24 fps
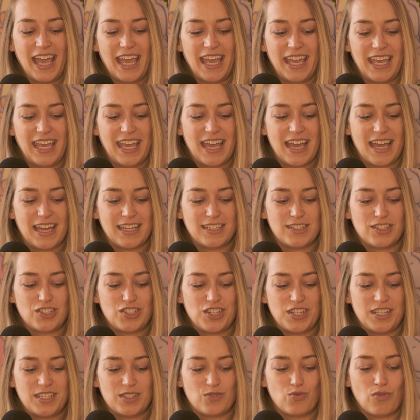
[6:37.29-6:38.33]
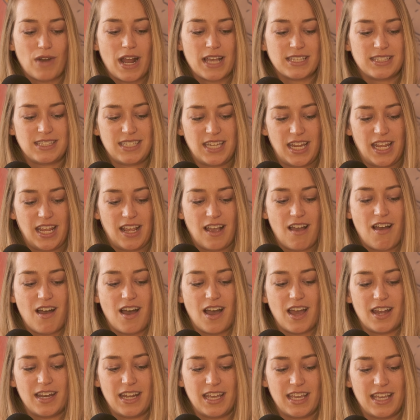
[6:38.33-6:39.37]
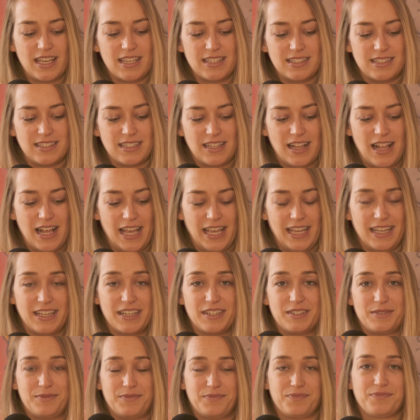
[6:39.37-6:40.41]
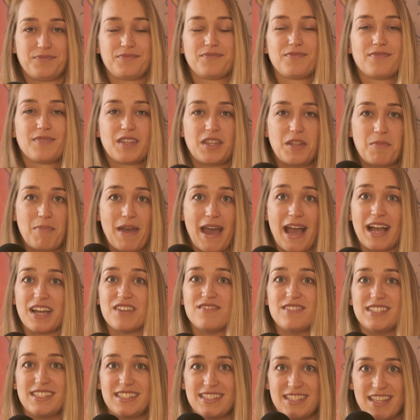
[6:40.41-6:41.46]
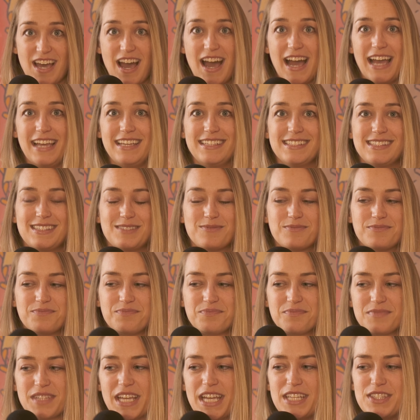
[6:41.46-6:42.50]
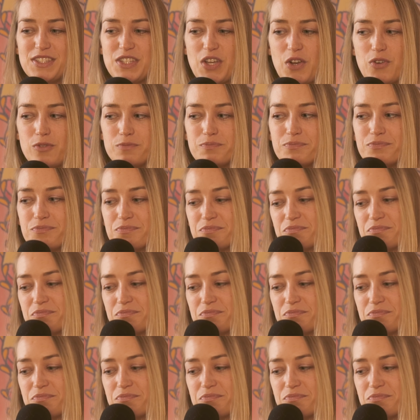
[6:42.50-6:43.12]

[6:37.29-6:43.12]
and she's resting on his like the back of his thighs. And so